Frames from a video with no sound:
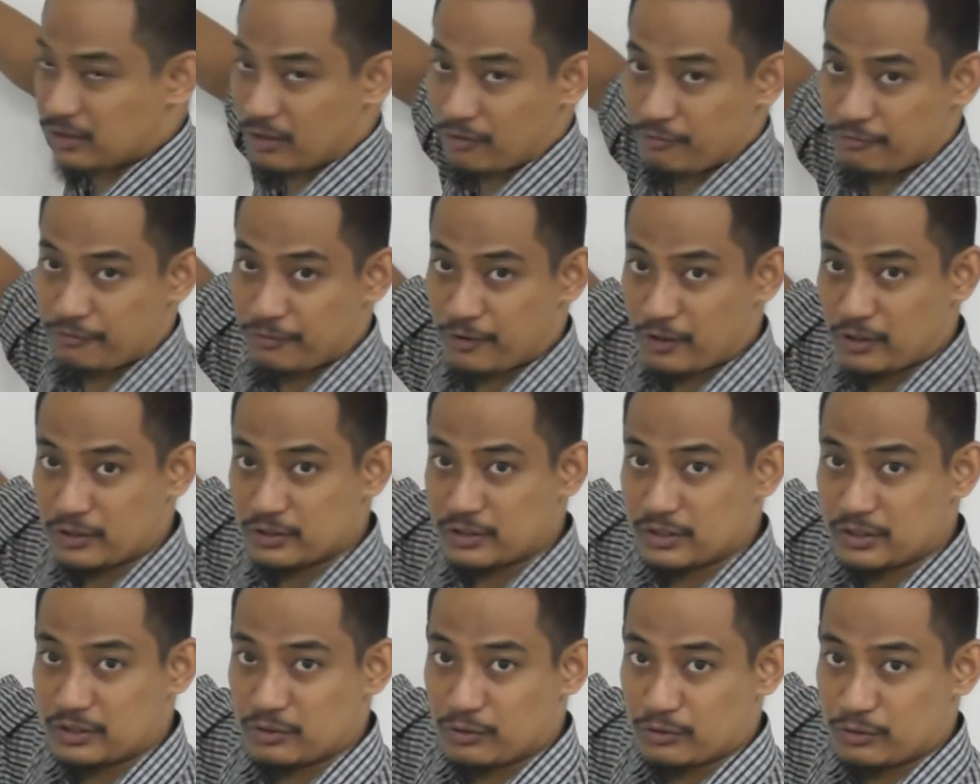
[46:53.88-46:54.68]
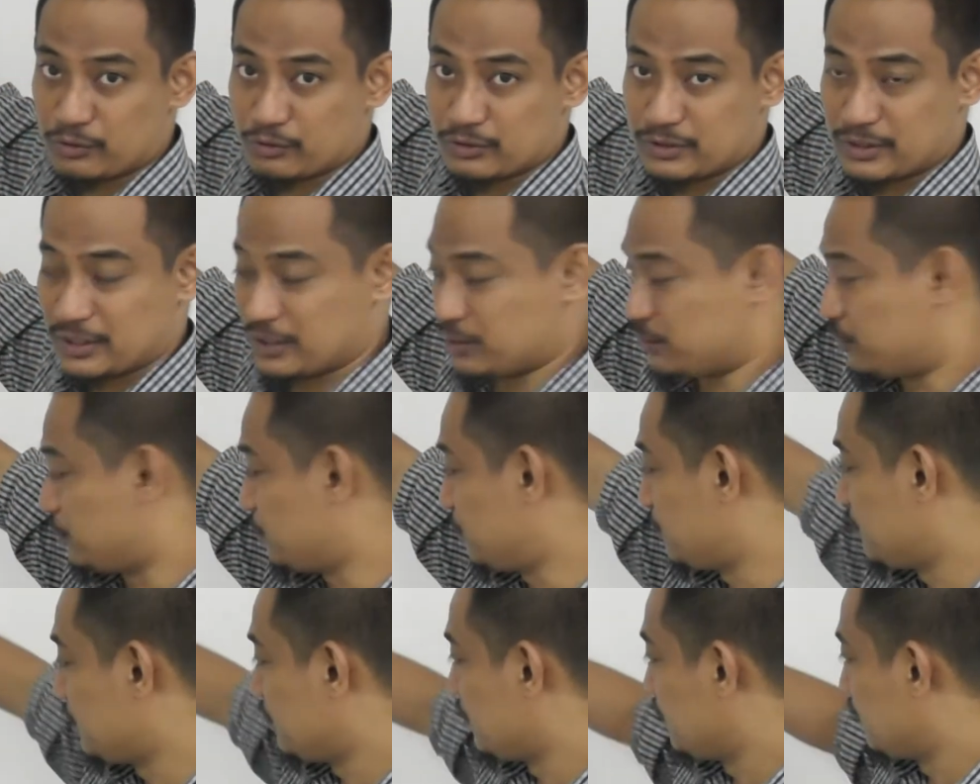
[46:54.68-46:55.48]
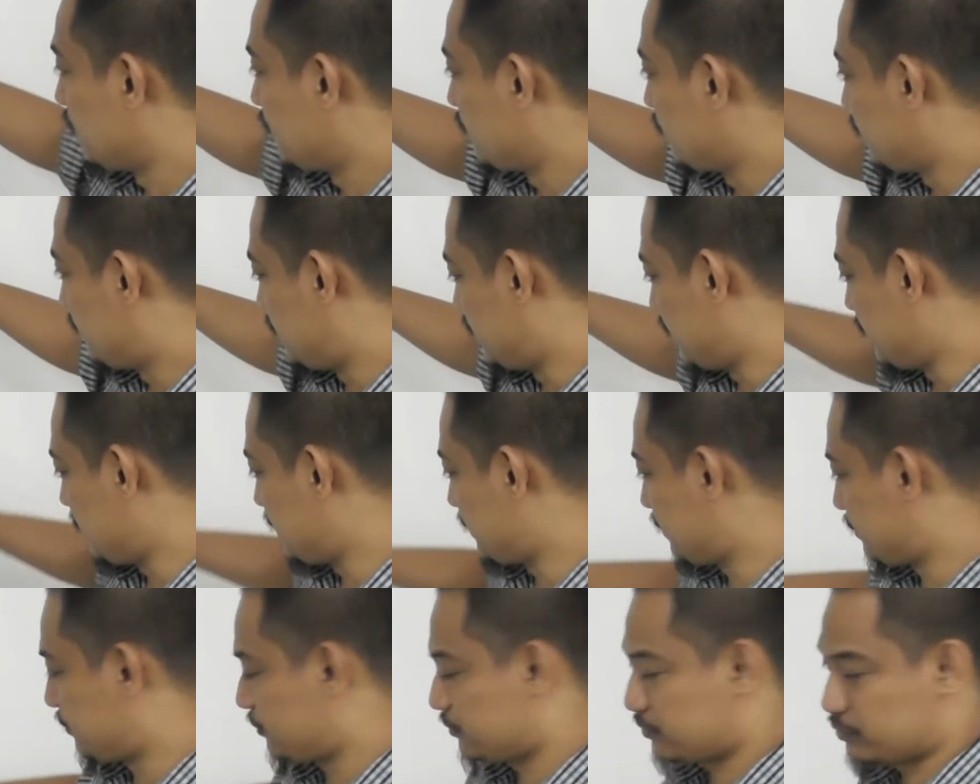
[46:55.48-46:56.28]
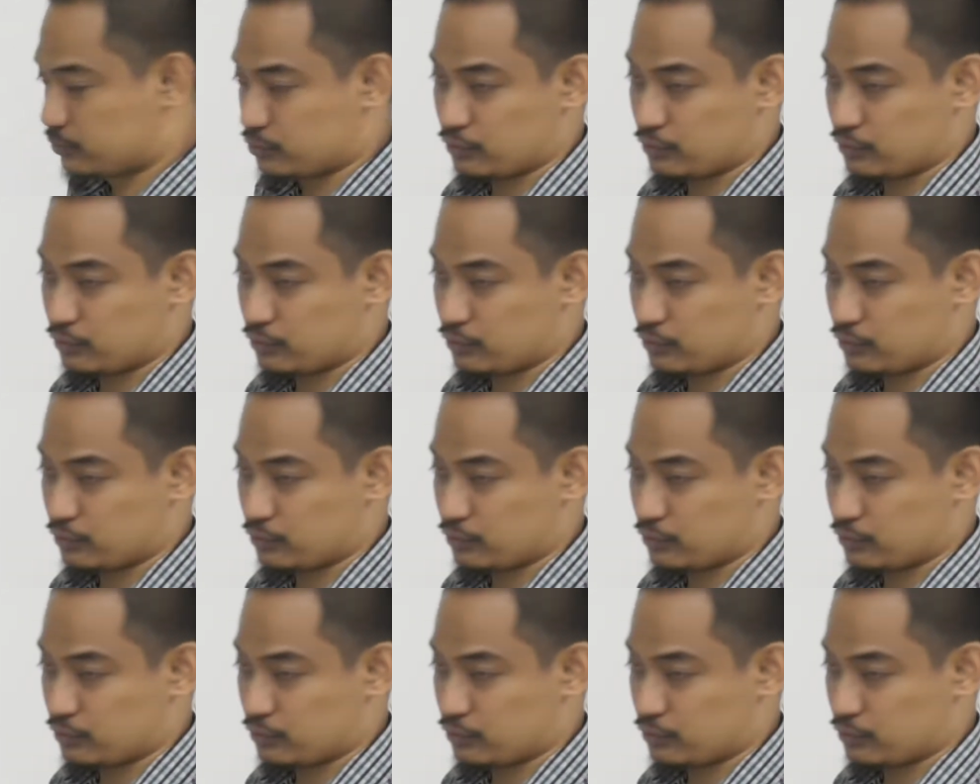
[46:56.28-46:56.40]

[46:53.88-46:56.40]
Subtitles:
of force equal to 0, these